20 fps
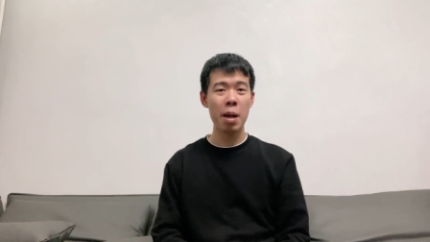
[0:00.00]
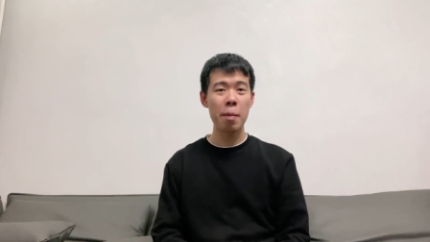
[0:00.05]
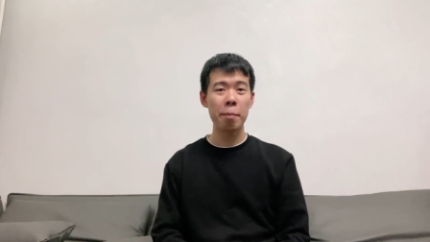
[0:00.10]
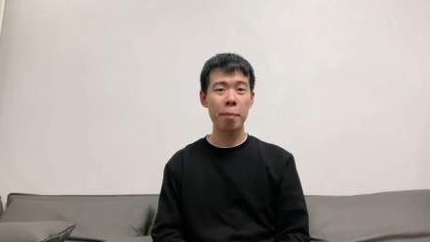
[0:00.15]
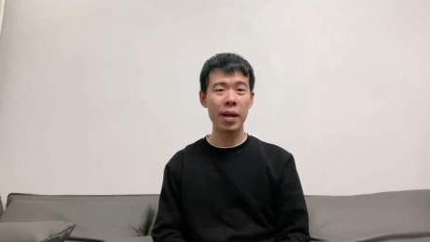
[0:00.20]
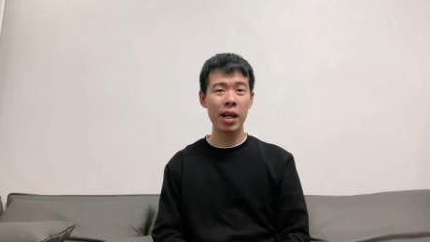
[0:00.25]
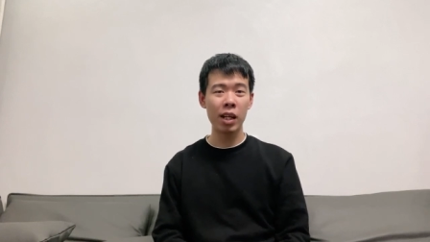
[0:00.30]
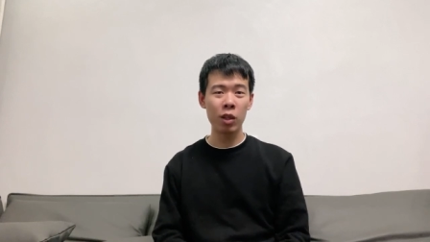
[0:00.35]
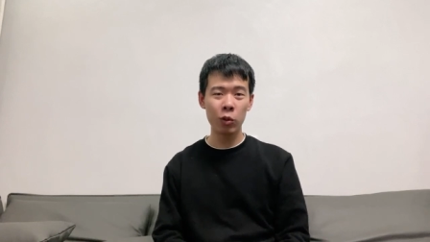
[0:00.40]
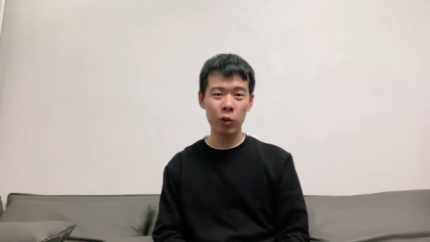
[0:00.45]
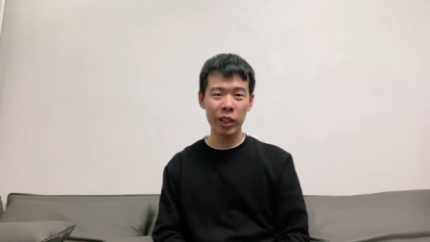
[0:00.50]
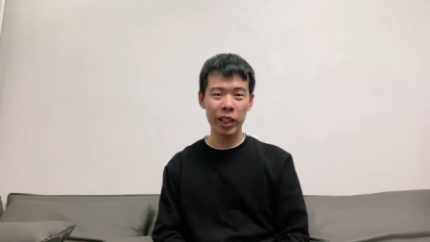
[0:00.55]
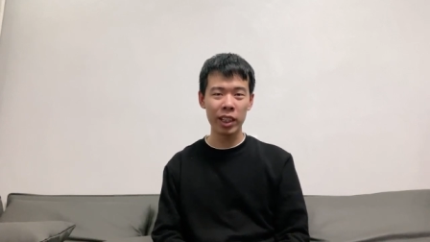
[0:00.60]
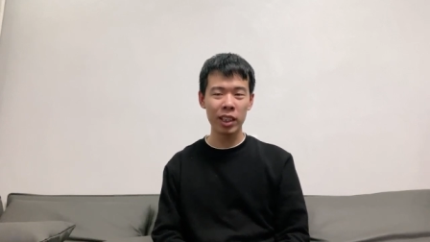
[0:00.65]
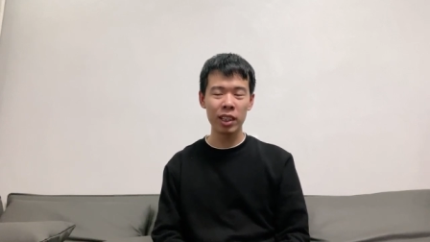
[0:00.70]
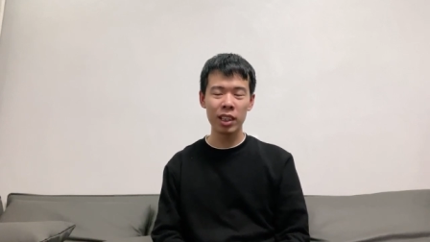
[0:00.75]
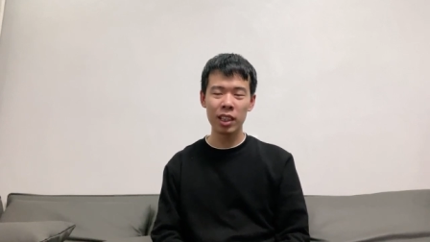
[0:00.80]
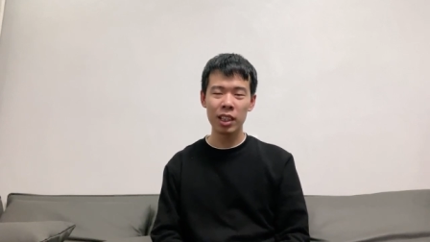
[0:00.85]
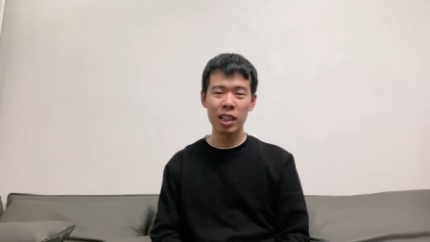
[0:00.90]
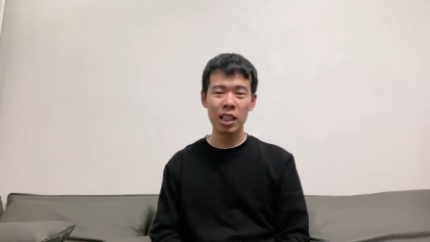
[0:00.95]
By the
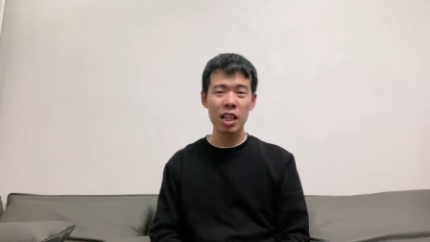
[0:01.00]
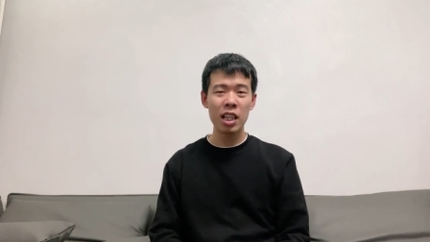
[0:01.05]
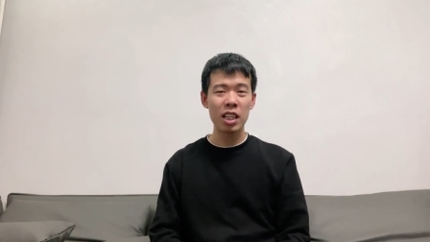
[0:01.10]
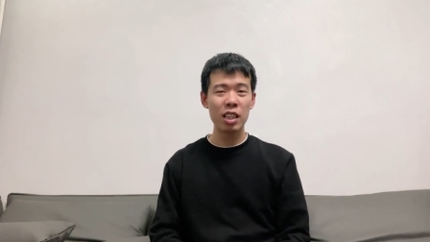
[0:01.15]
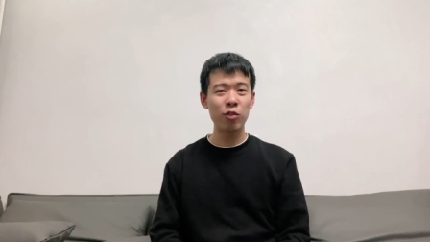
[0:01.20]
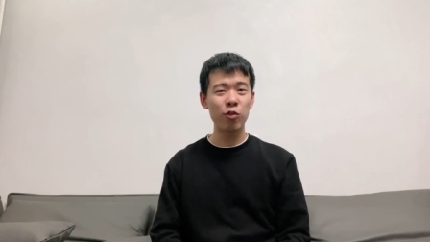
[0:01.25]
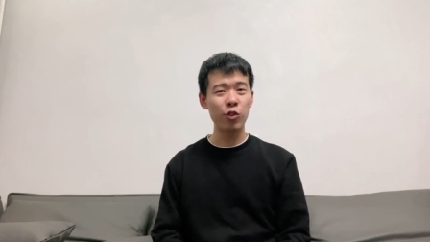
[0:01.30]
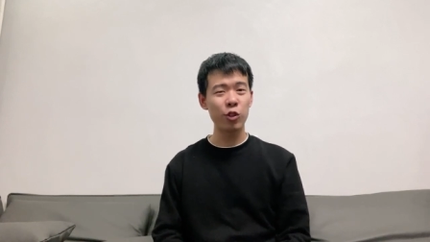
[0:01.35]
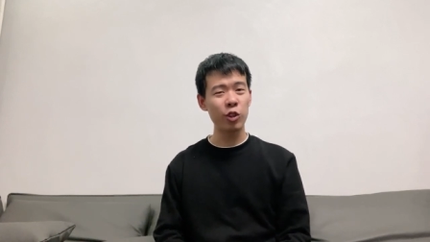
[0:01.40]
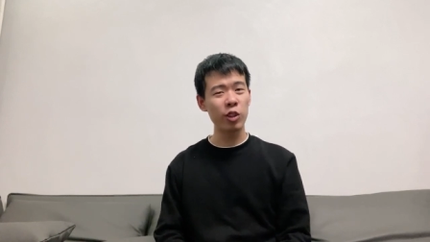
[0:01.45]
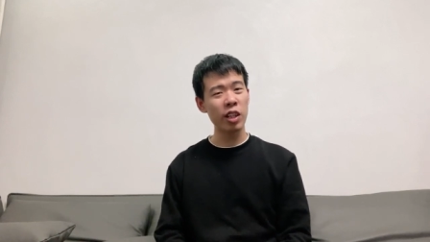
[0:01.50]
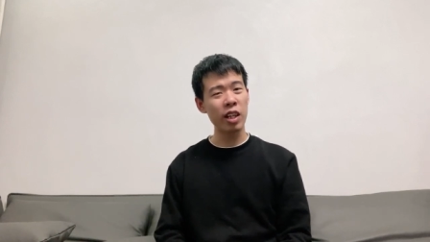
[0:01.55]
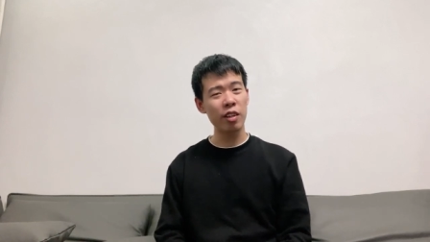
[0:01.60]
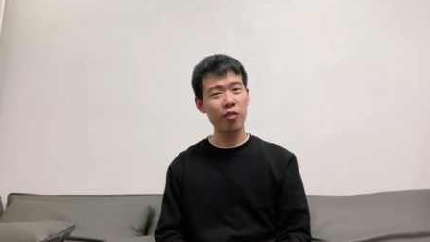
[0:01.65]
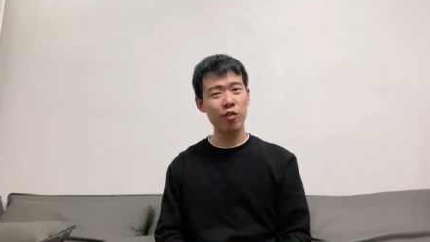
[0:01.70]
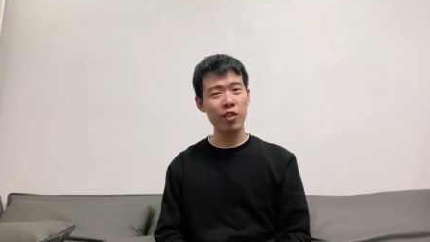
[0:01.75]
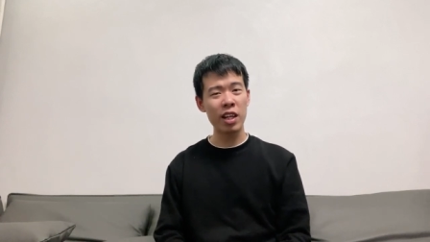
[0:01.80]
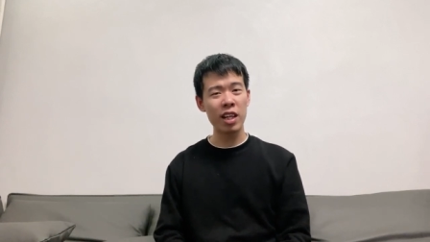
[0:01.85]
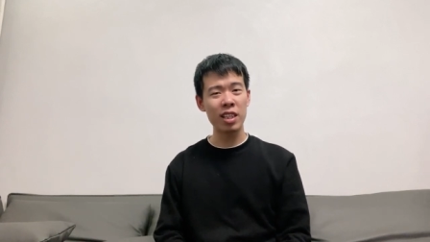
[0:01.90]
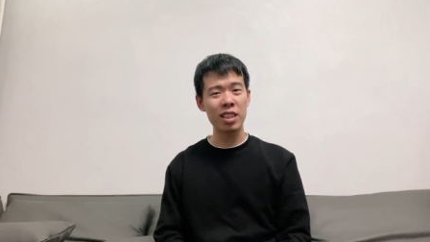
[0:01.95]
way, if you
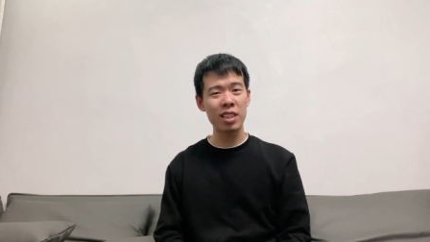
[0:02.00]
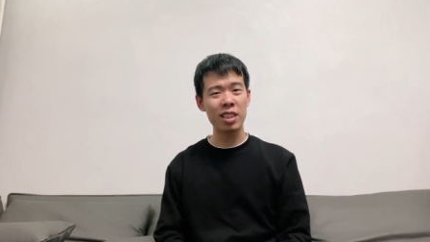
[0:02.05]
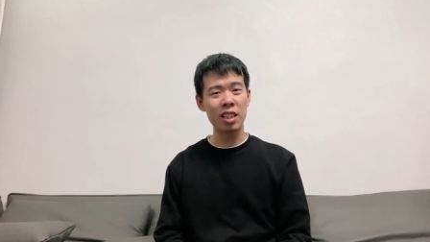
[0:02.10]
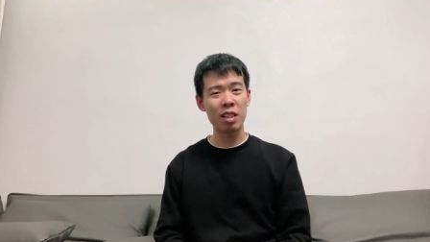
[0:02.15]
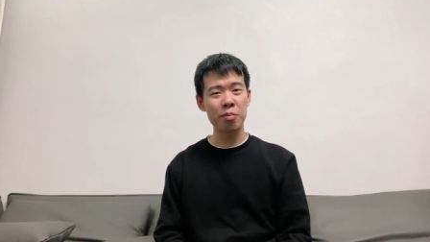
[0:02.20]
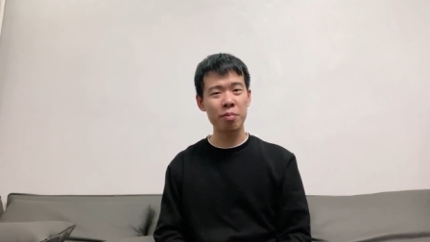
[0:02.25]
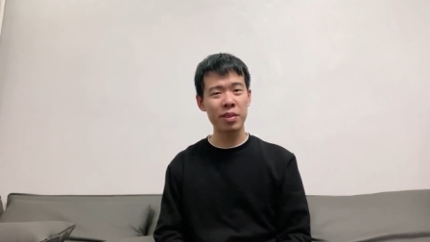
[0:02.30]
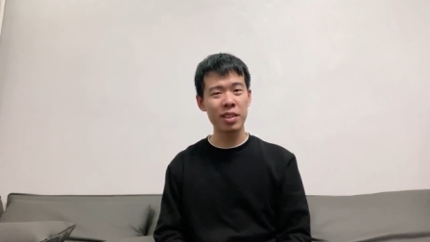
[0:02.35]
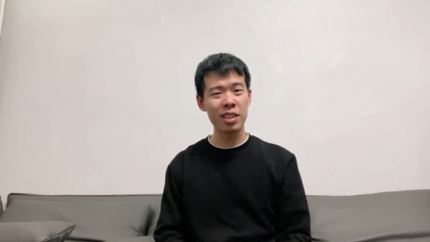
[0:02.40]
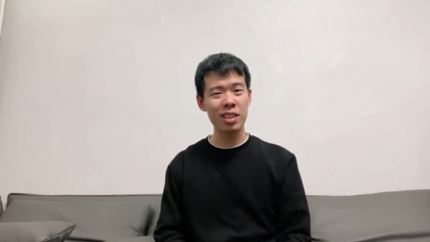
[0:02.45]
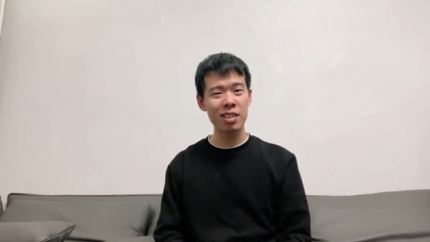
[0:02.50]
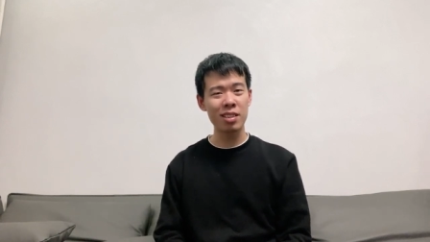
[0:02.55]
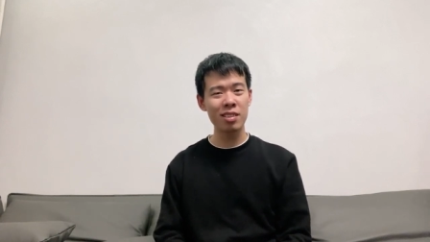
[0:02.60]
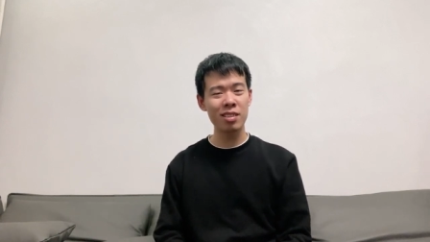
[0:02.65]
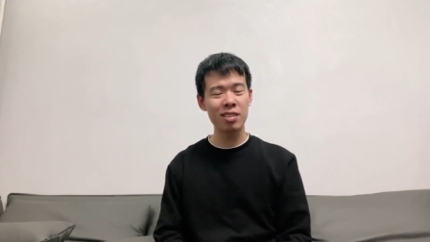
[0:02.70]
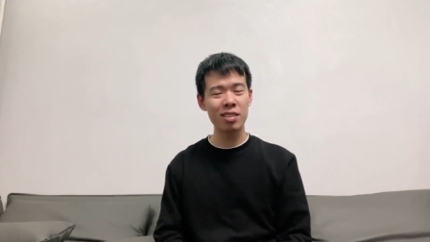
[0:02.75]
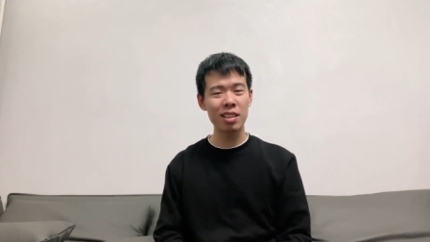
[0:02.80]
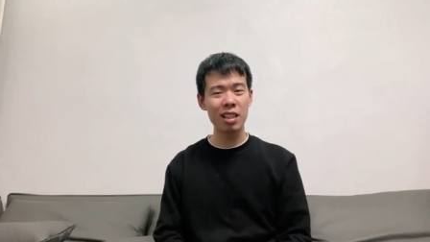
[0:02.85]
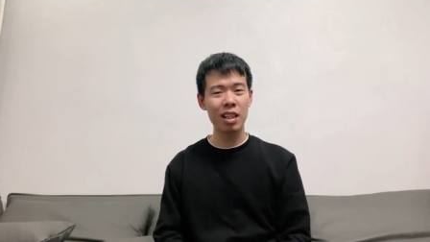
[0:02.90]
have any opinions